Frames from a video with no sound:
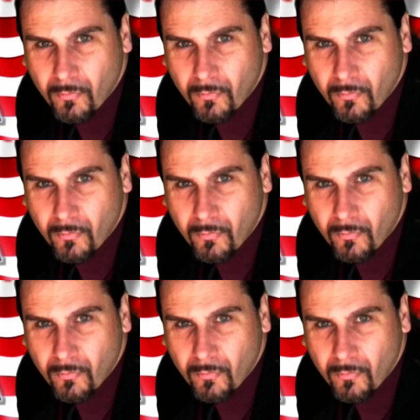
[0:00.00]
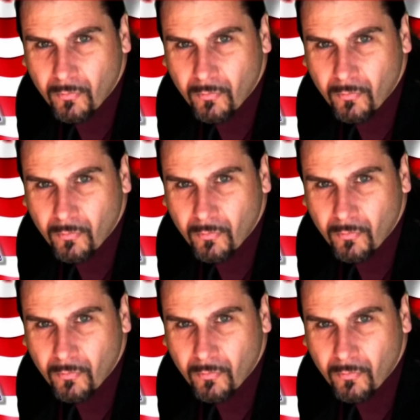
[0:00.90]

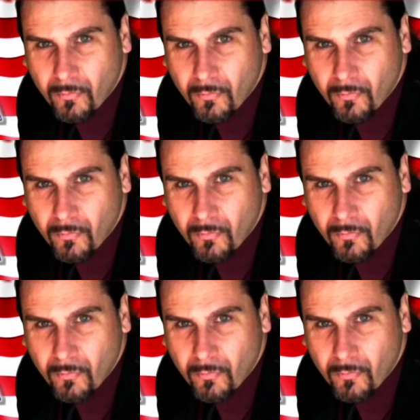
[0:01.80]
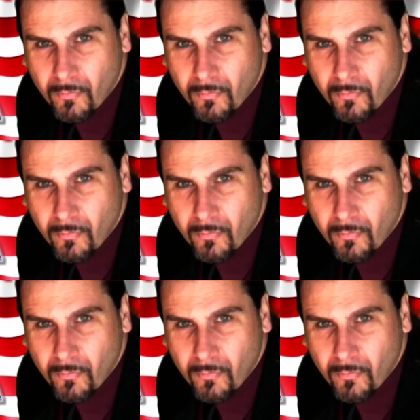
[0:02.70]
[no speech]